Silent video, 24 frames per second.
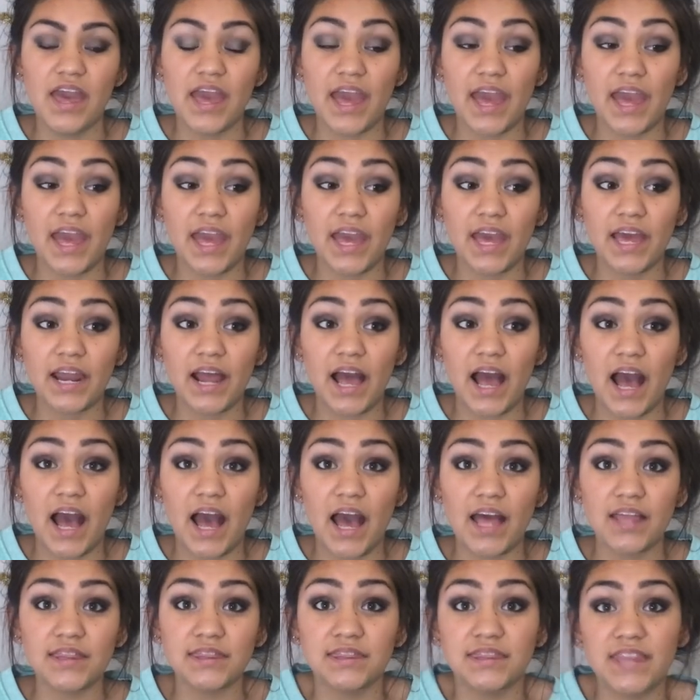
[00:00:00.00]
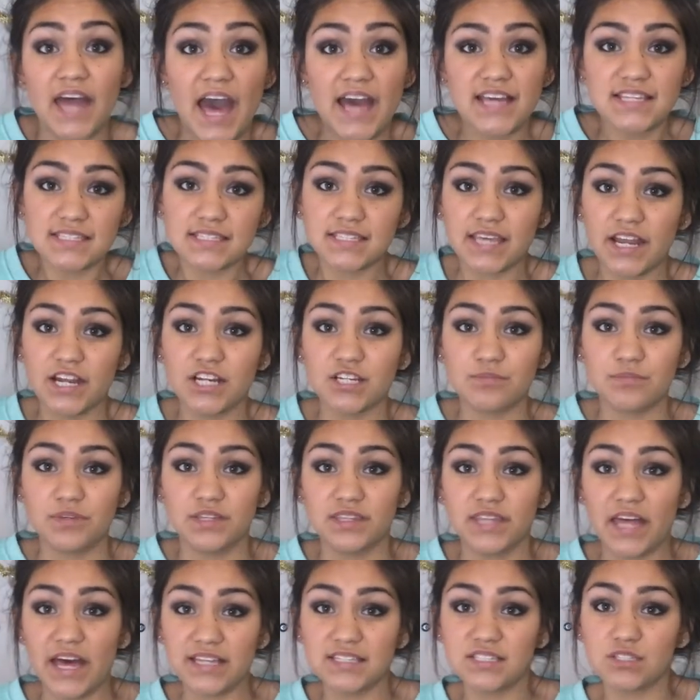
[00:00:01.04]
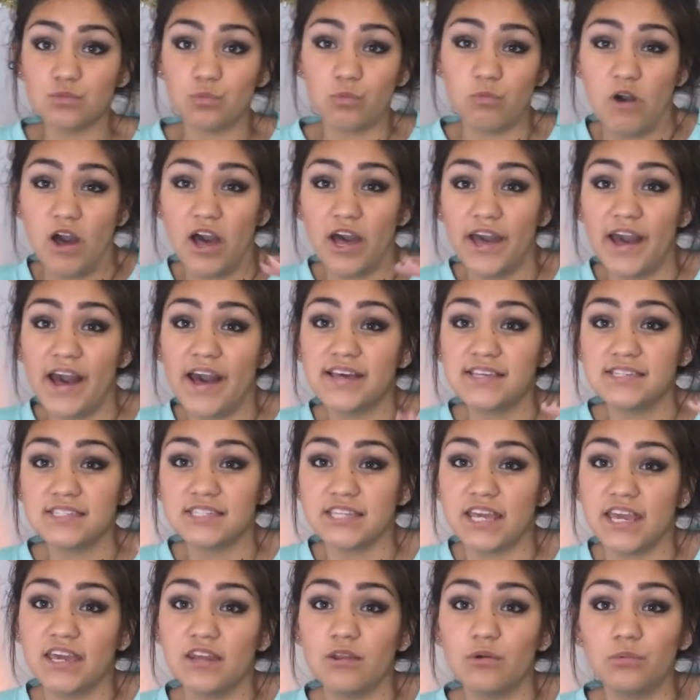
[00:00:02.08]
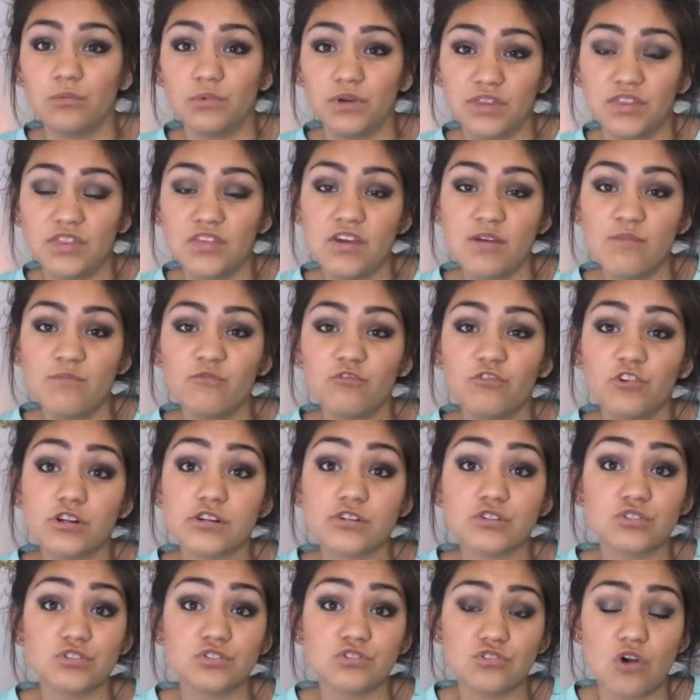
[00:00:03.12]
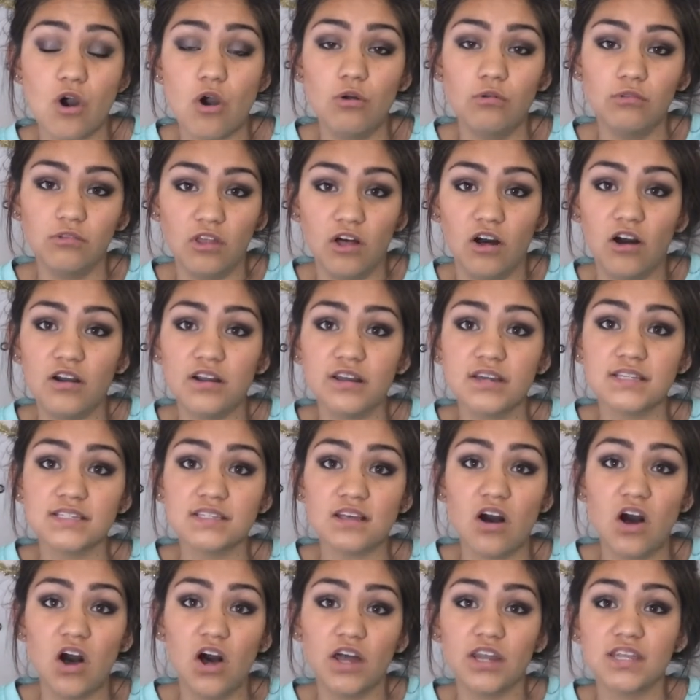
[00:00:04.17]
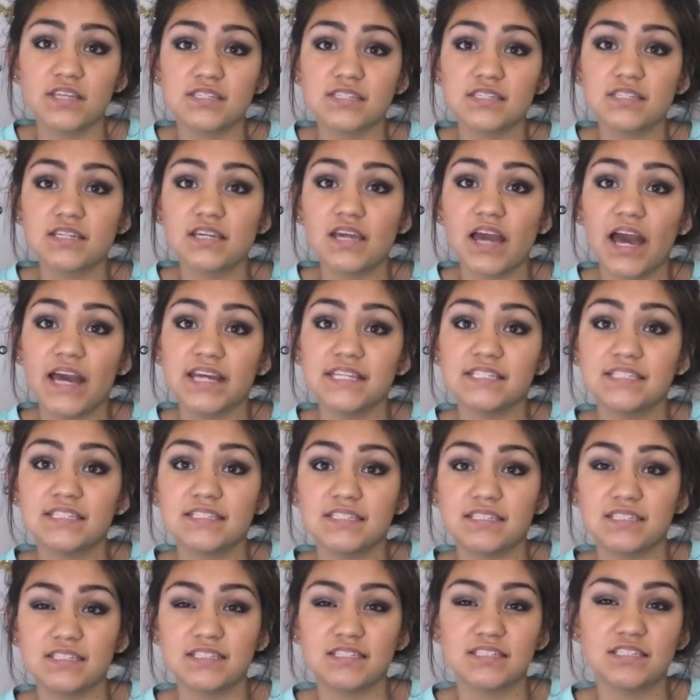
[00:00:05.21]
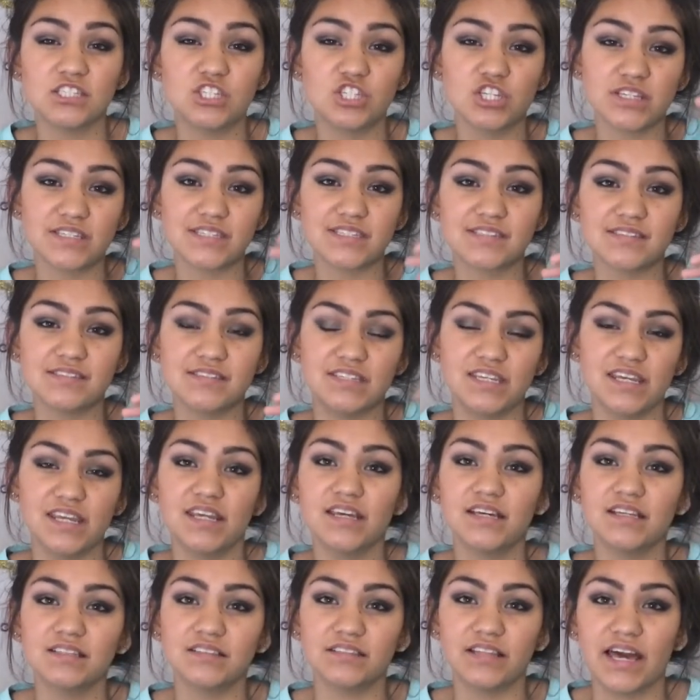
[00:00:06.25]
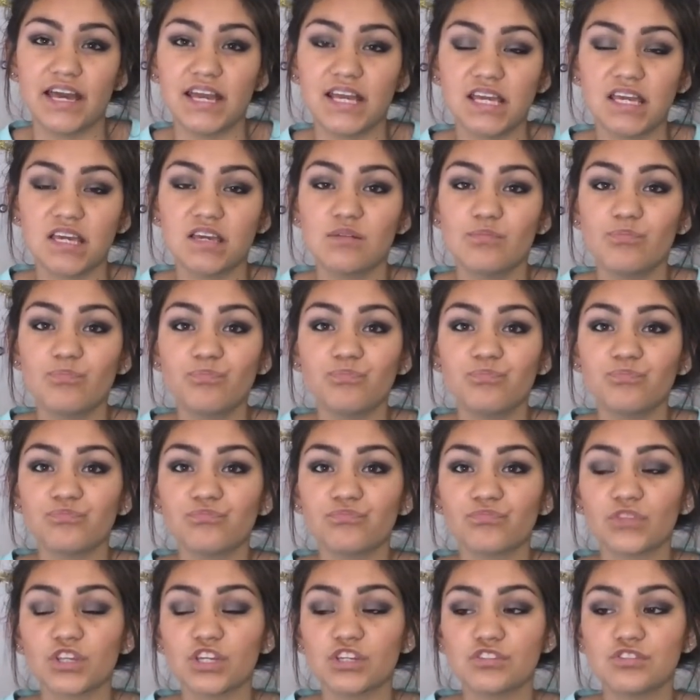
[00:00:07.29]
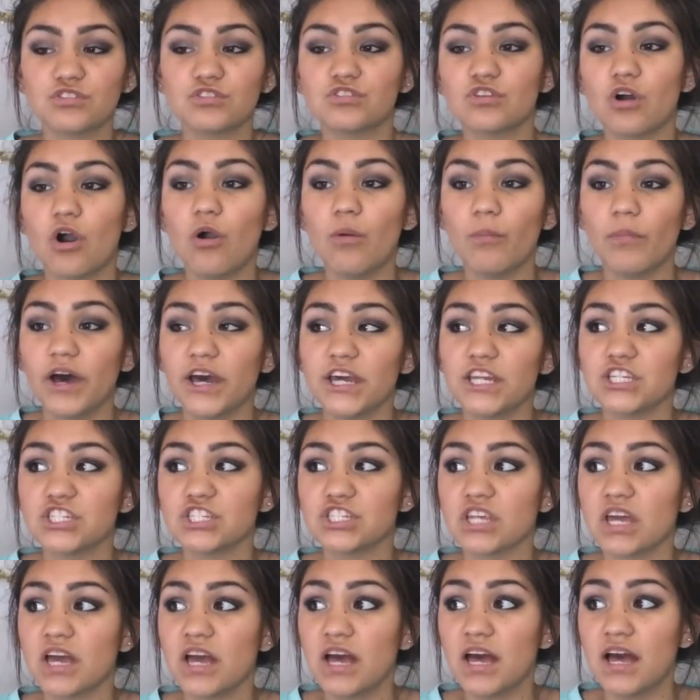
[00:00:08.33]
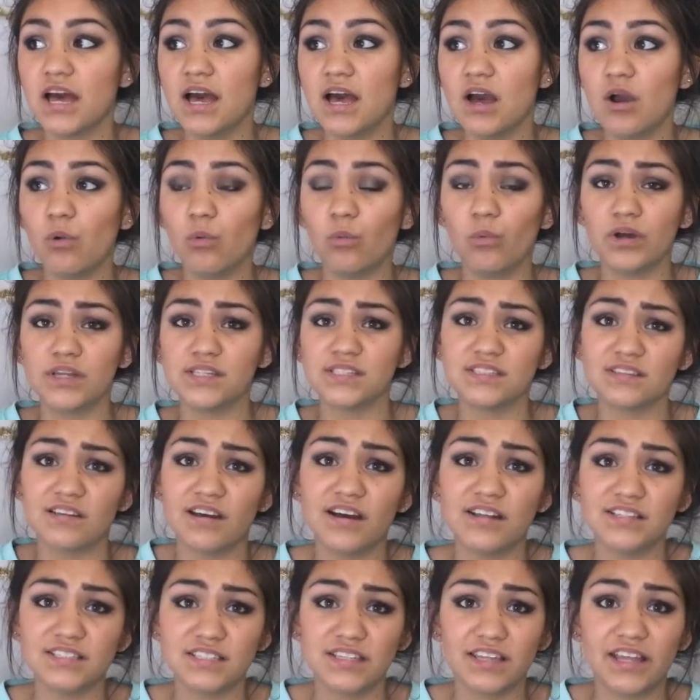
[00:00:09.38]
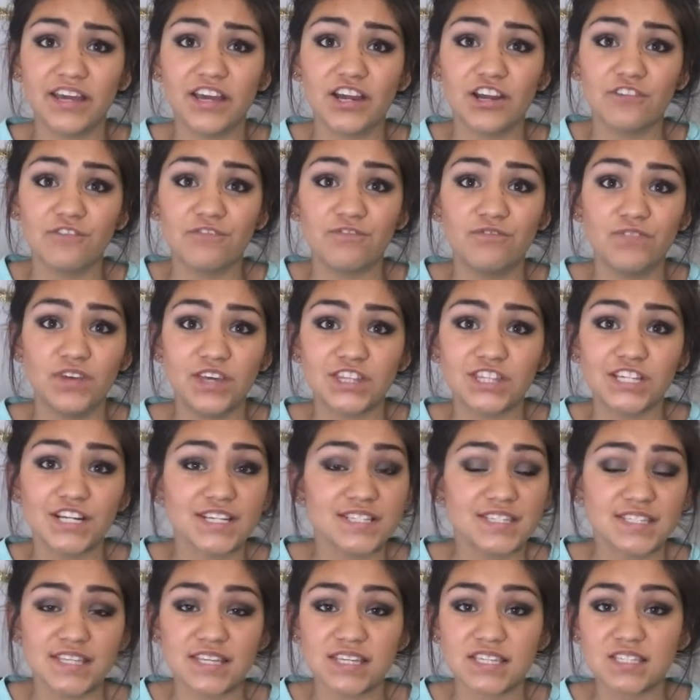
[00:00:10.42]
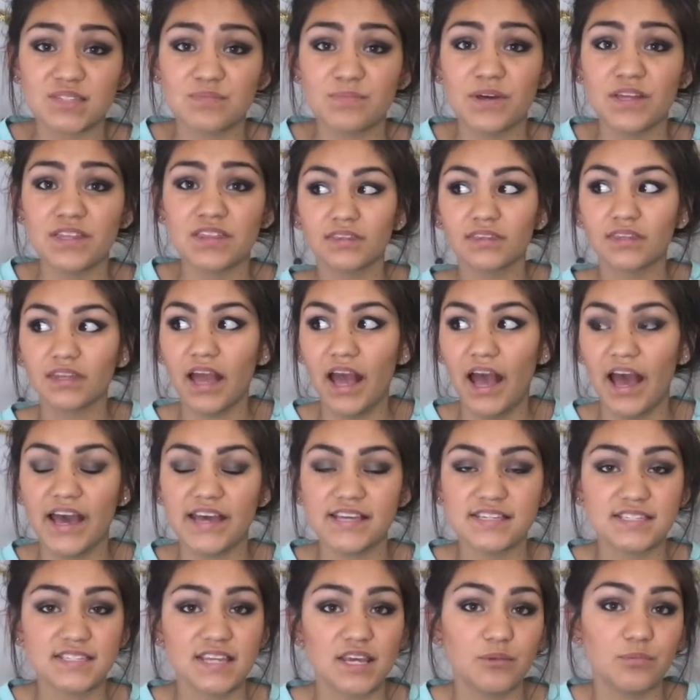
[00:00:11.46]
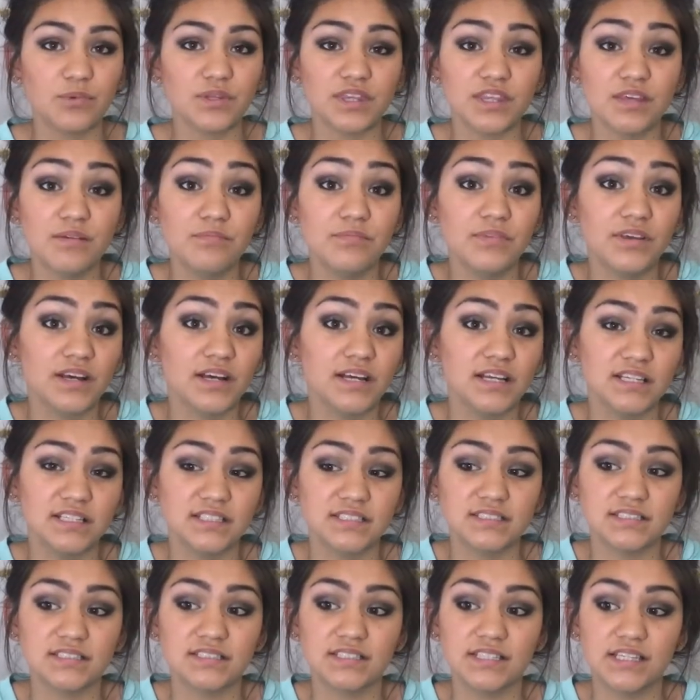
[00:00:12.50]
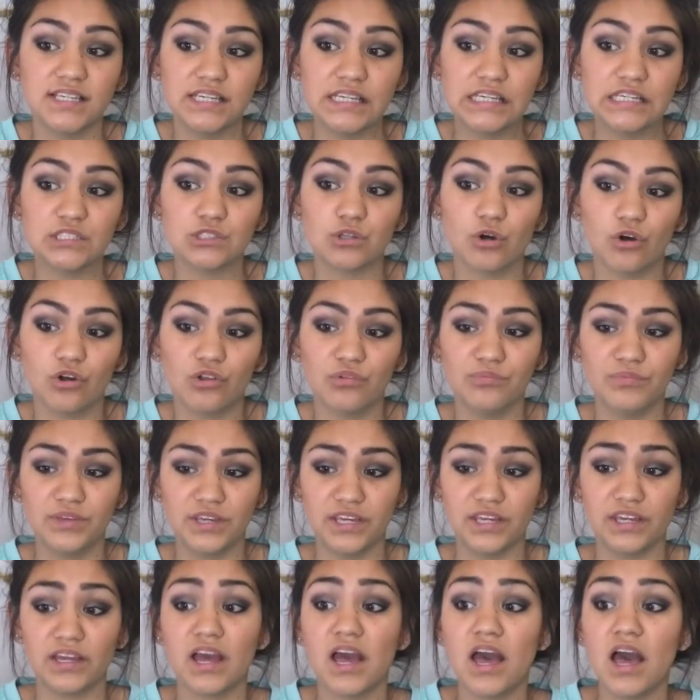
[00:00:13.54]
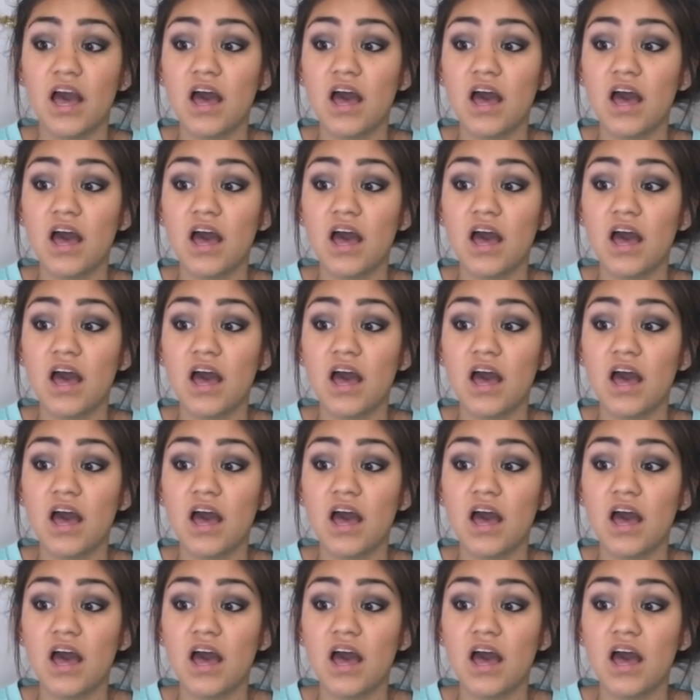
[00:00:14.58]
And that scared me. That's why I stayed with him for so long, because honestly I just didn't like him so much. Once it got to like our 5th or 6th month, I stayed with him because he told me